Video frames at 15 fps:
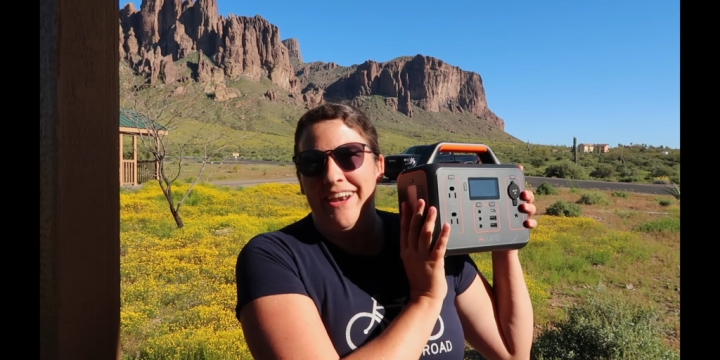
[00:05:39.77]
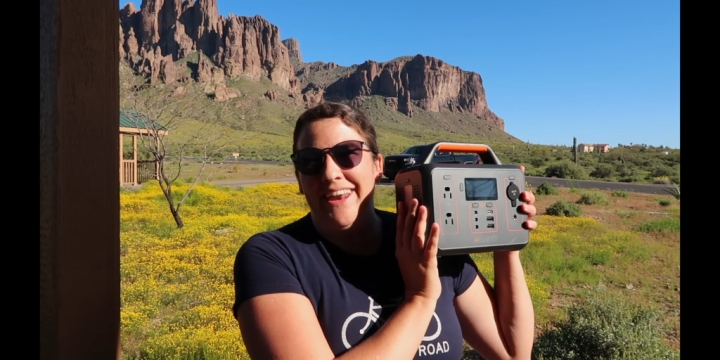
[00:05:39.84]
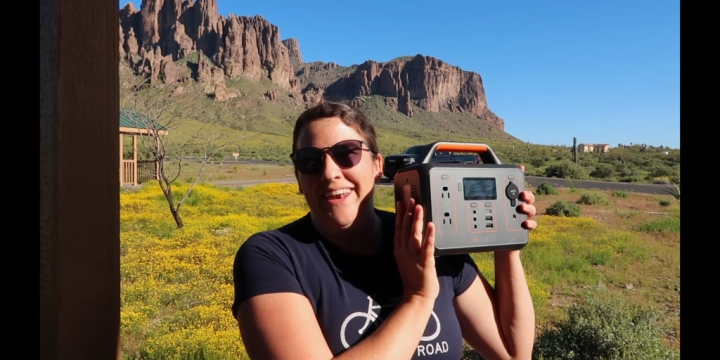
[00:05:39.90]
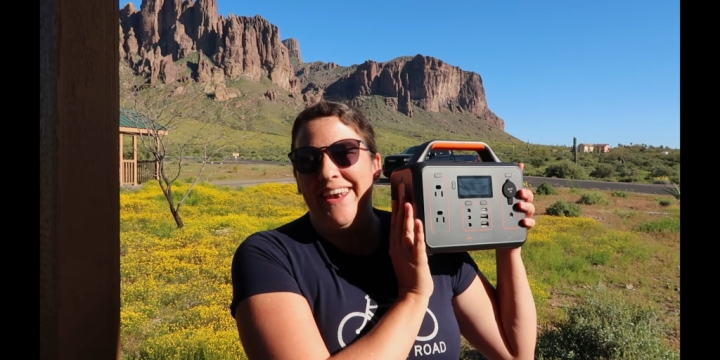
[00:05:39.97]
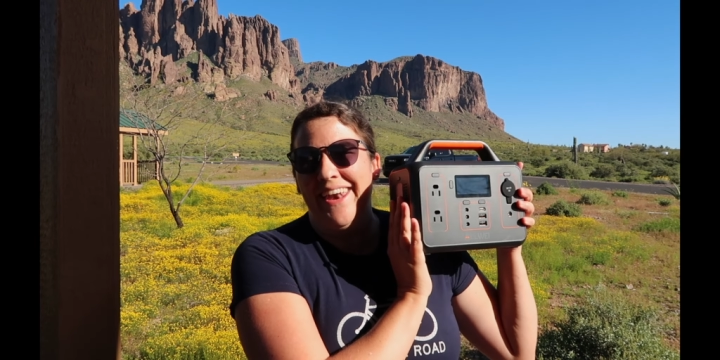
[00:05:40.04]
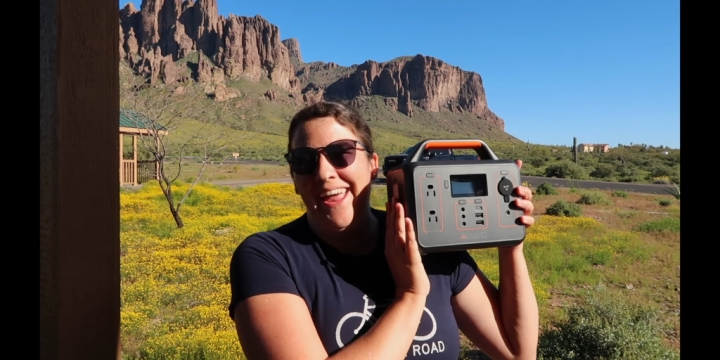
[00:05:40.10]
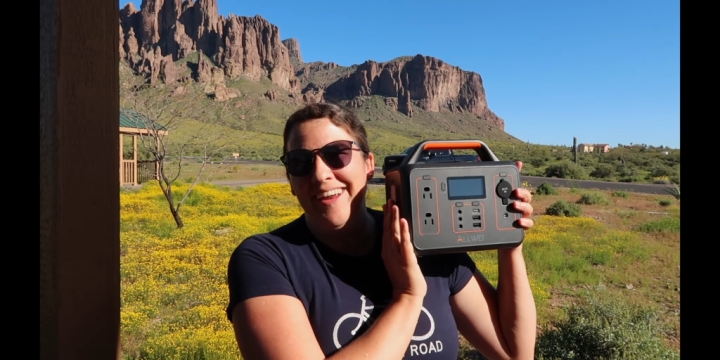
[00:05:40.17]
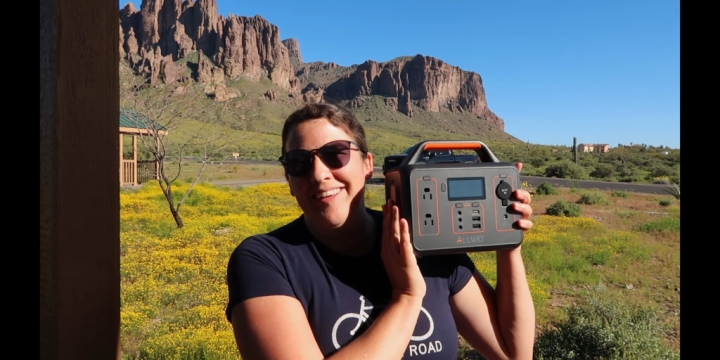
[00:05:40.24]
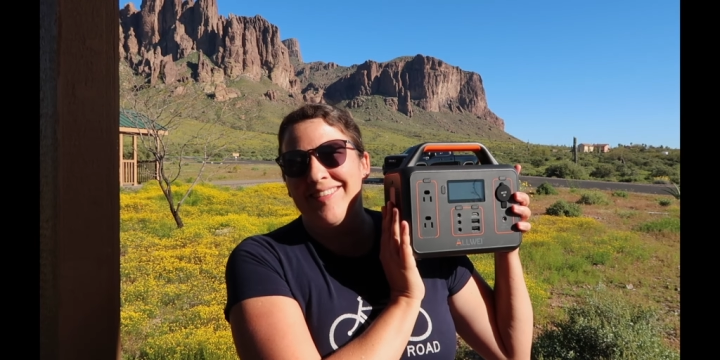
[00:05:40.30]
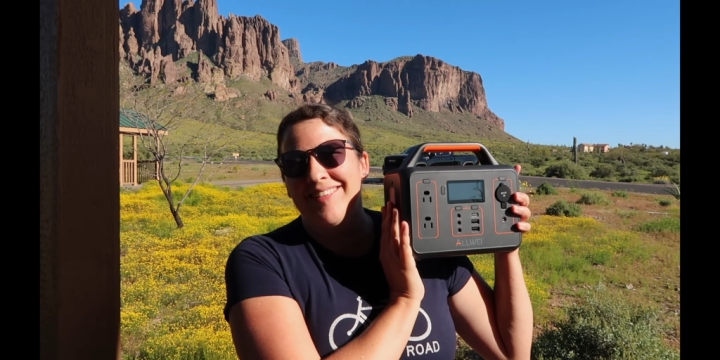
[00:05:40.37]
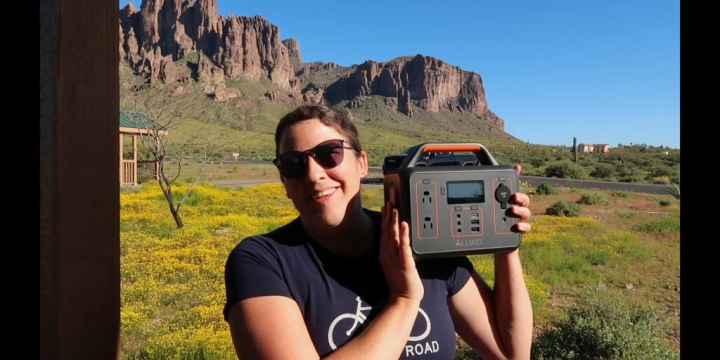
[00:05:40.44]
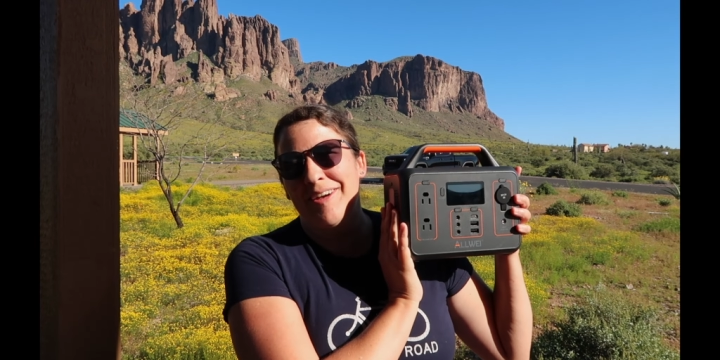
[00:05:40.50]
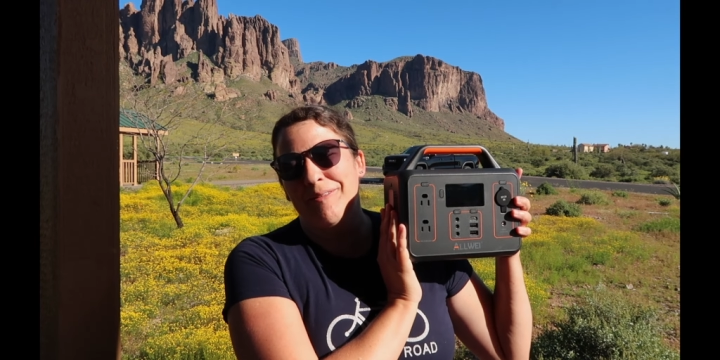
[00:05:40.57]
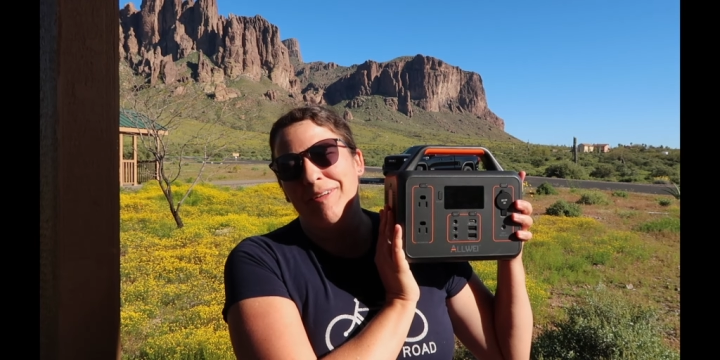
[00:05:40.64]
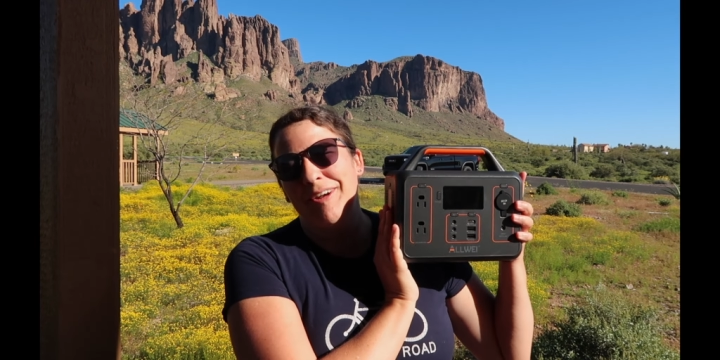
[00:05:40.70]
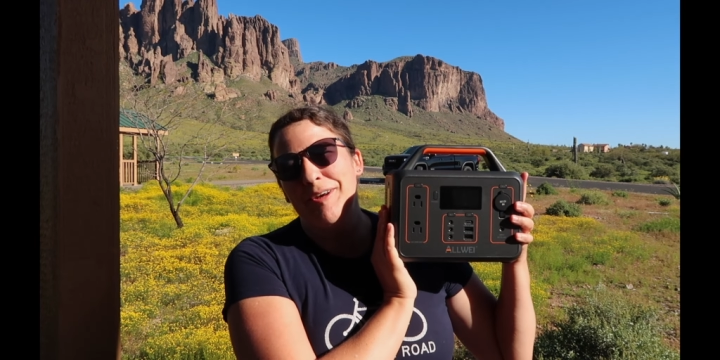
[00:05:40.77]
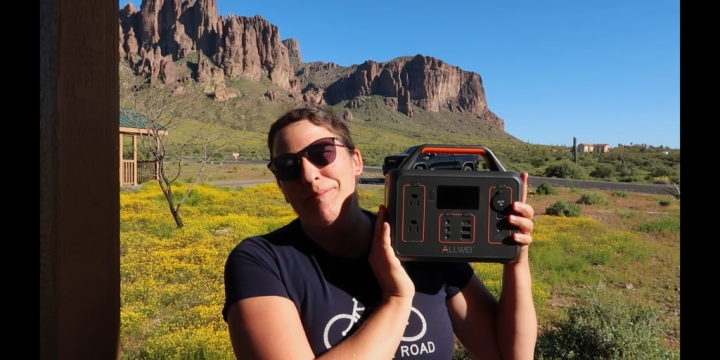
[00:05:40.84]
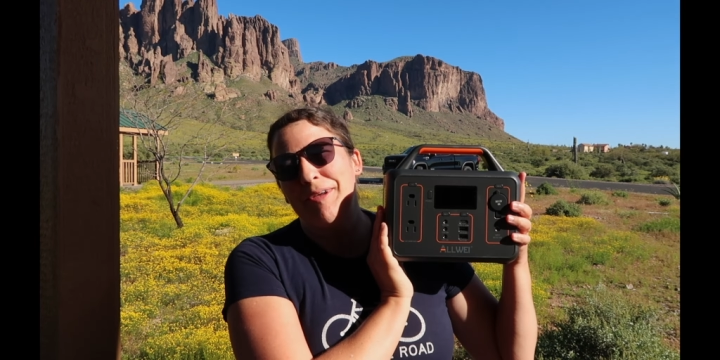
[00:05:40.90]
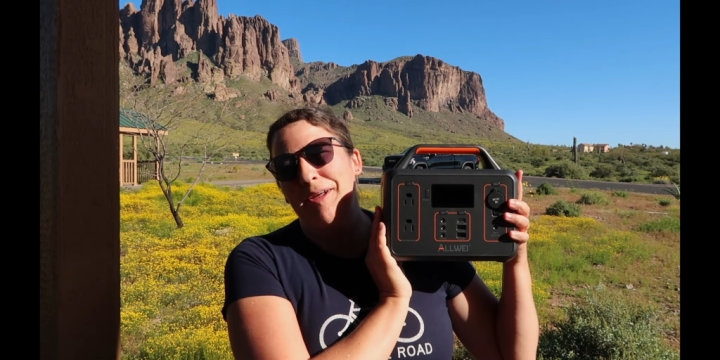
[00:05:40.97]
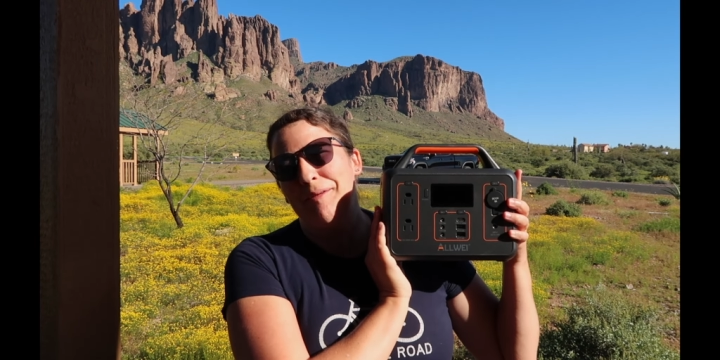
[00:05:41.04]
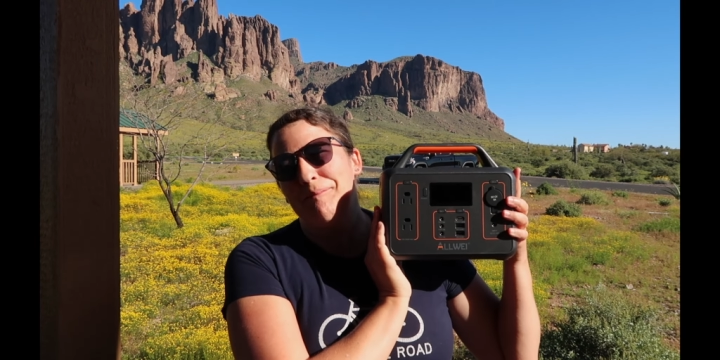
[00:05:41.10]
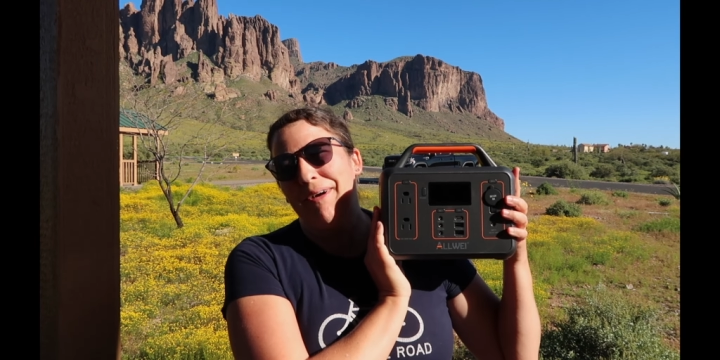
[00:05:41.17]
And next, we're going to
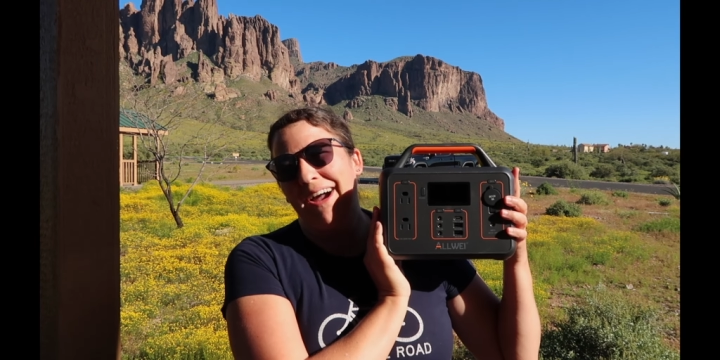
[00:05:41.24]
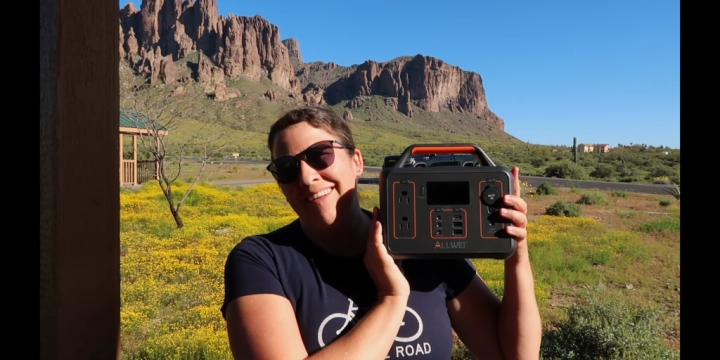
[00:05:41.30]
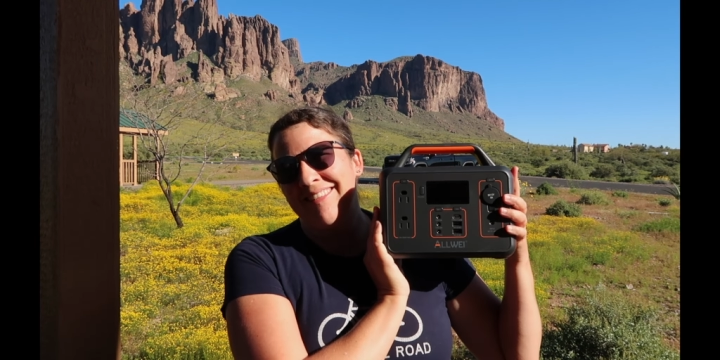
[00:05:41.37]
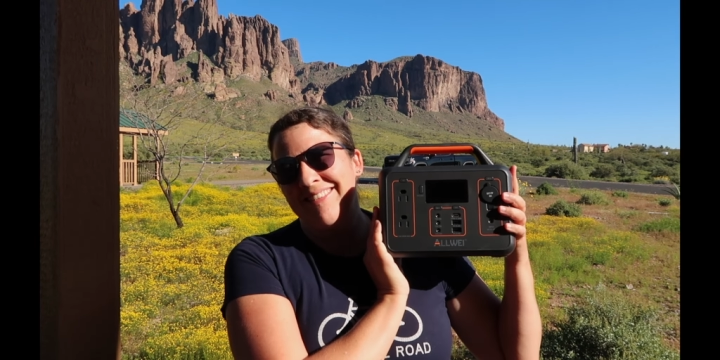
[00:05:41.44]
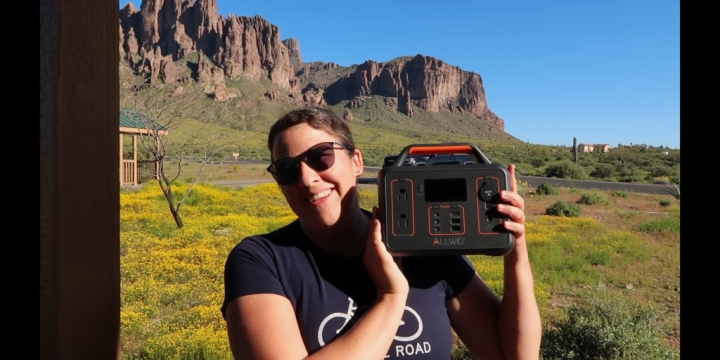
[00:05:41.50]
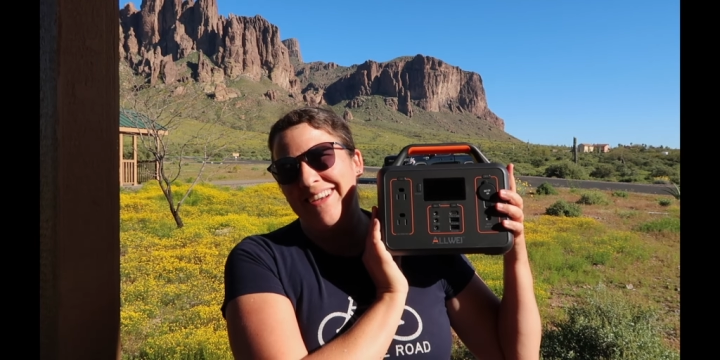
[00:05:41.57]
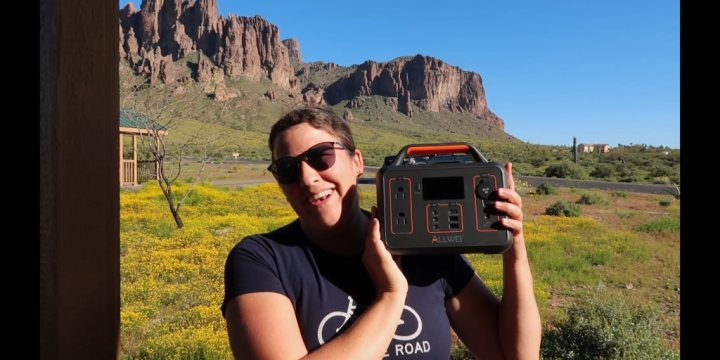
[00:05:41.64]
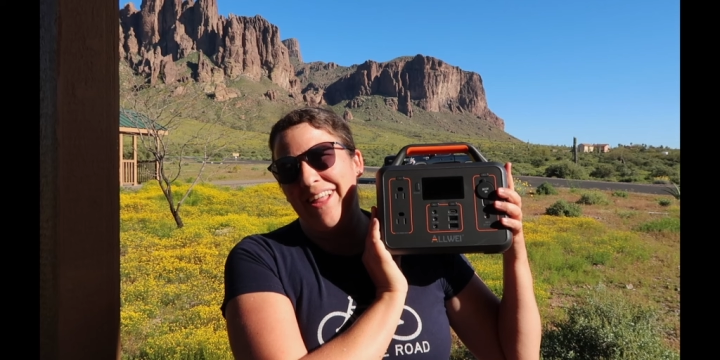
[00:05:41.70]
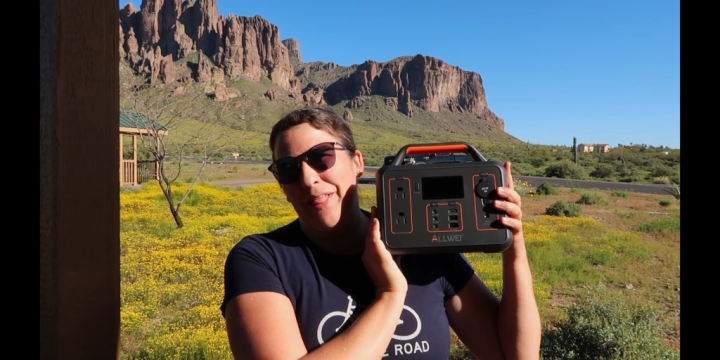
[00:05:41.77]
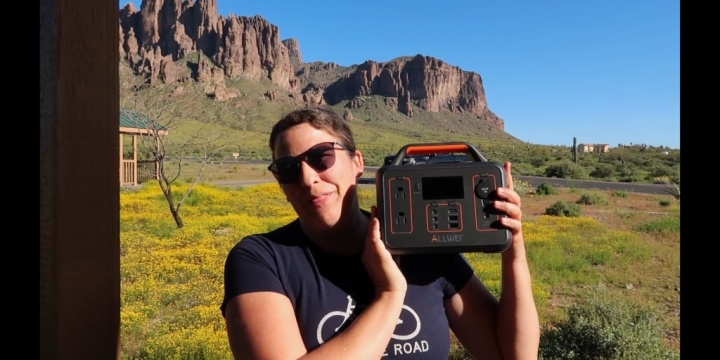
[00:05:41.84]
be unboxing